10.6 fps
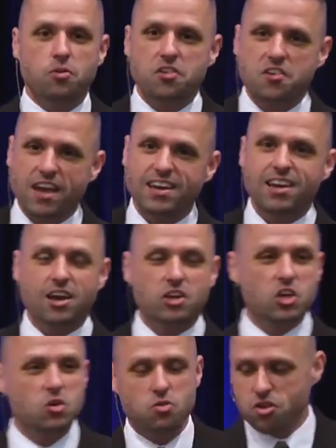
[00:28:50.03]
when Satan
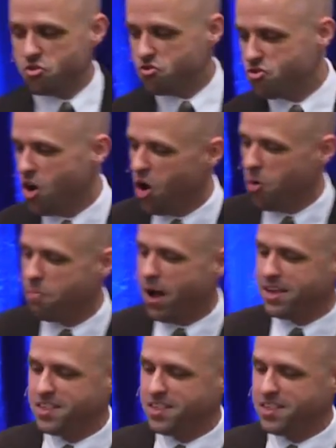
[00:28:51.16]
accuses Job by